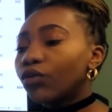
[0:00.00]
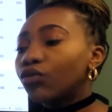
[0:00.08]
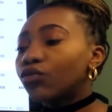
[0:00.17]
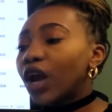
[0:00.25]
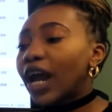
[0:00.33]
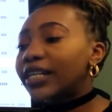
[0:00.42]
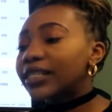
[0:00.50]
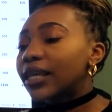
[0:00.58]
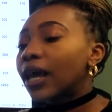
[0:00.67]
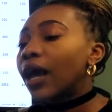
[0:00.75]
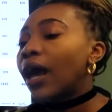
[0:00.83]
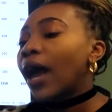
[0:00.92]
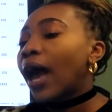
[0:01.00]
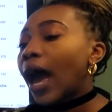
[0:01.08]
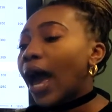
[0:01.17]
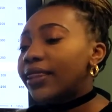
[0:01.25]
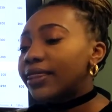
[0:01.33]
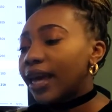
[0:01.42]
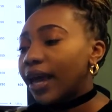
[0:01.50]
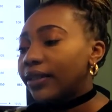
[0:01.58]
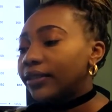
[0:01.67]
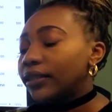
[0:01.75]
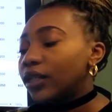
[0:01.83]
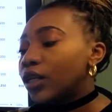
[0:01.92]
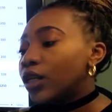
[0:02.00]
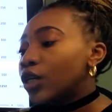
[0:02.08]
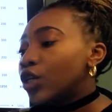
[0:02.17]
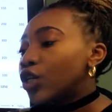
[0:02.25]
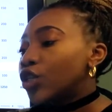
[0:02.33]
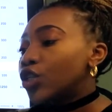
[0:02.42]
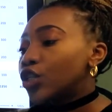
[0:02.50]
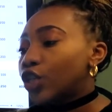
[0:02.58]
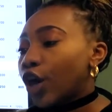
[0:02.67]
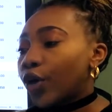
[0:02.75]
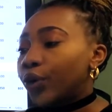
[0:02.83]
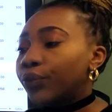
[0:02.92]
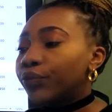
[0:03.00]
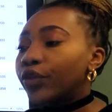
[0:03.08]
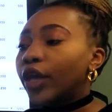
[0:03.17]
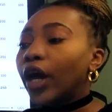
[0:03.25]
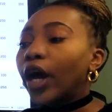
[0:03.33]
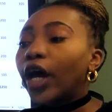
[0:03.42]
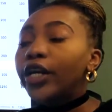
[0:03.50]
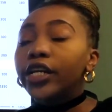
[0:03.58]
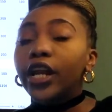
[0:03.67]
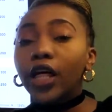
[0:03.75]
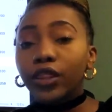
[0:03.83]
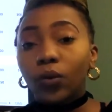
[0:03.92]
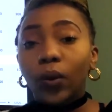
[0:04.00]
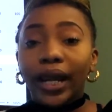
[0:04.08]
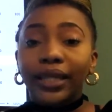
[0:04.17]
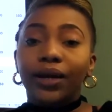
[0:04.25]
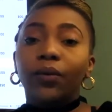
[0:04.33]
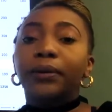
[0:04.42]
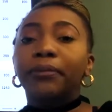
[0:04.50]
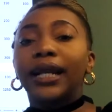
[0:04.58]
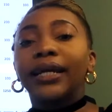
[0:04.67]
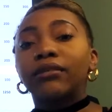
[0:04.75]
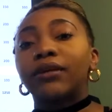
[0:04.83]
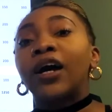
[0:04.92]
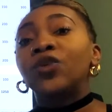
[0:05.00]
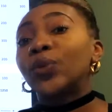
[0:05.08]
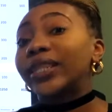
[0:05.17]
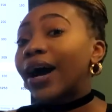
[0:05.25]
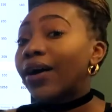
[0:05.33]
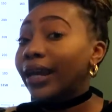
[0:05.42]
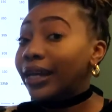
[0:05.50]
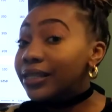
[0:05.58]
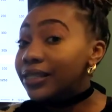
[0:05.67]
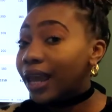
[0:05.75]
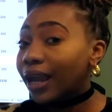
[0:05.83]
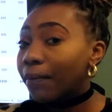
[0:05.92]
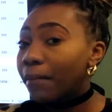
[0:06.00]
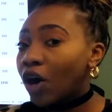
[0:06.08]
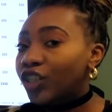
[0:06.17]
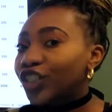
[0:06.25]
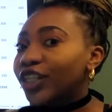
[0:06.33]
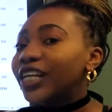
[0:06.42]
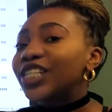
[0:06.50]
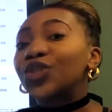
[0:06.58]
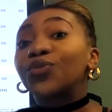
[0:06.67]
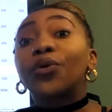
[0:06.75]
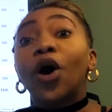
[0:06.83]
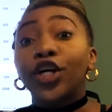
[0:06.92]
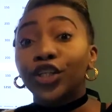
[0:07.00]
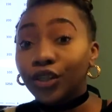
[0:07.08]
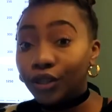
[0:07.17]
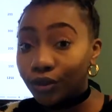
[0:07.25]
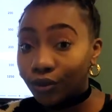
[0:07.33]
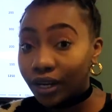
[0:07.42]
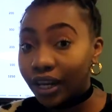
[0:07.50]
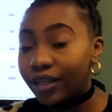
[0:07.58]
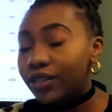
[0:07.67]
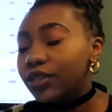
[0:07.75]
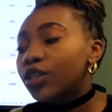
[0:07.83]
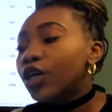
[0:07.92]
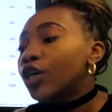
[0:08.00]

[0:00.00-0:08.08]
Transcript: Right. And then, so another way that we play around with our intake margin is through our units.